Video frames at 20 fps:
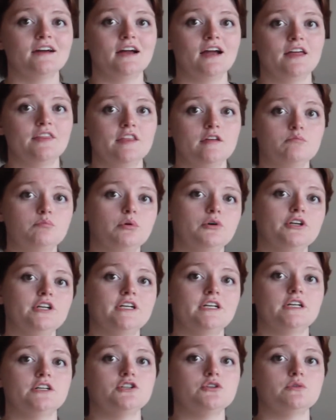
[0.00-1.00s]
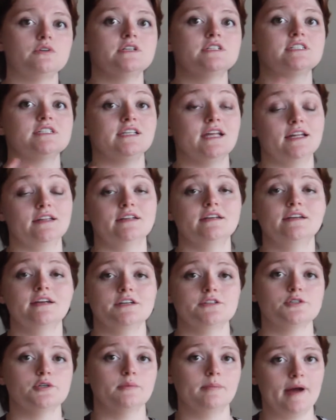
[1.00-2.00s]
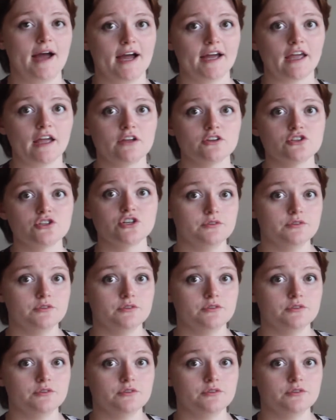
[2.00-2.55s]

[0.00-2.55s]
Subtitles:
and then put it into a slightly nicer package.